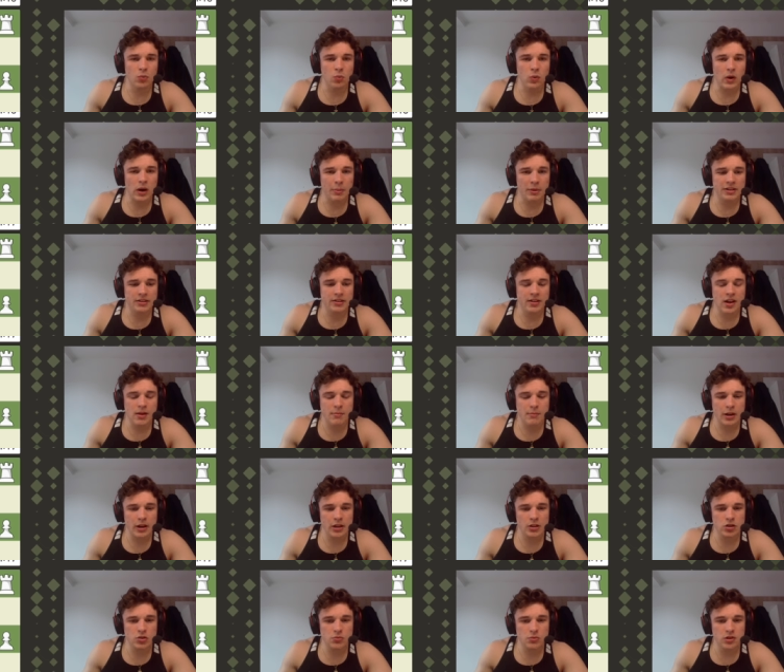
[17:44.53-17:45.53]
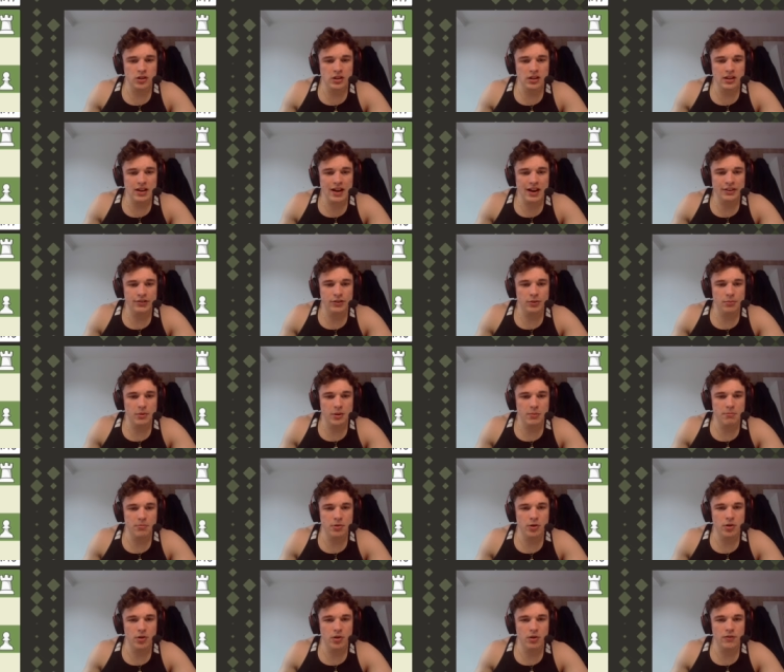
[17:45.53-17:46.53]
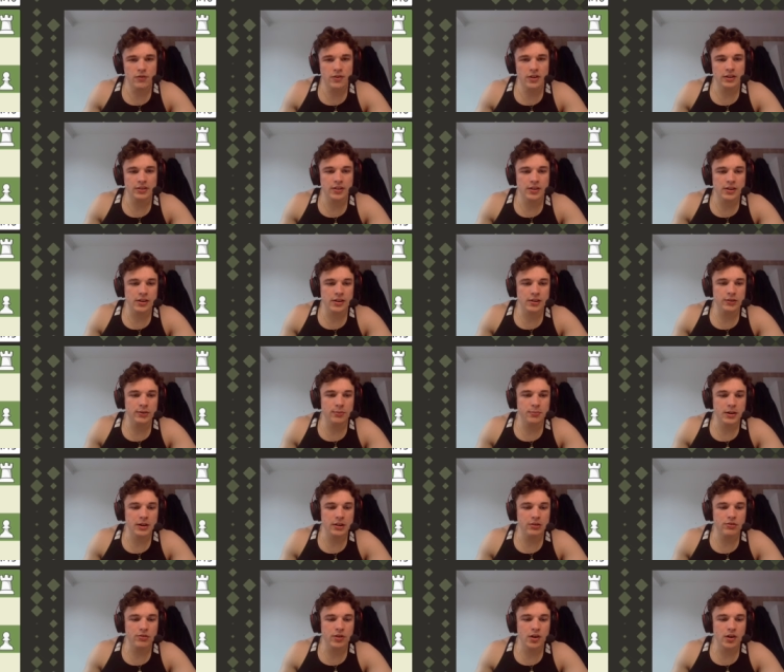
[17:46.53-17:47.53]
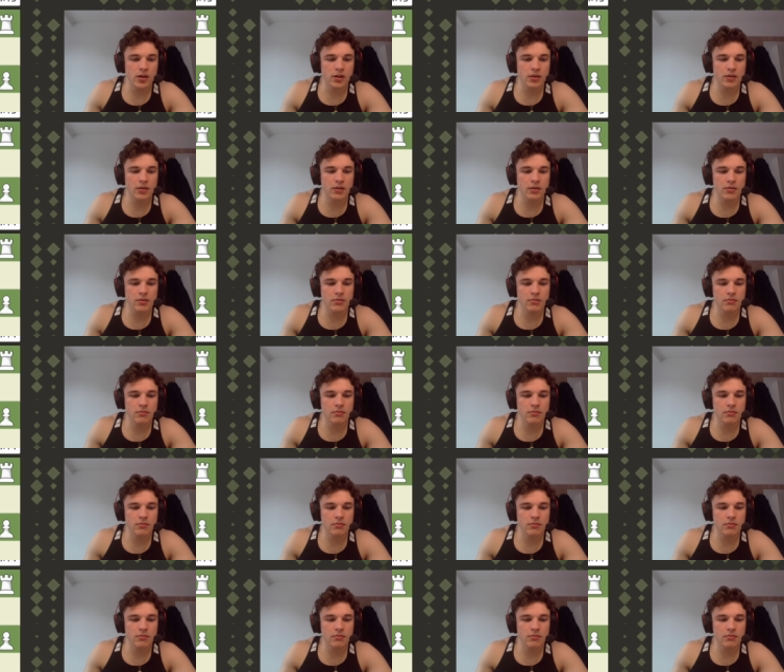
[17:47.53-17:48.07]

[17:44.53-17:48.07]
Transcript: while my time management hasn't been perfect in this speedrun,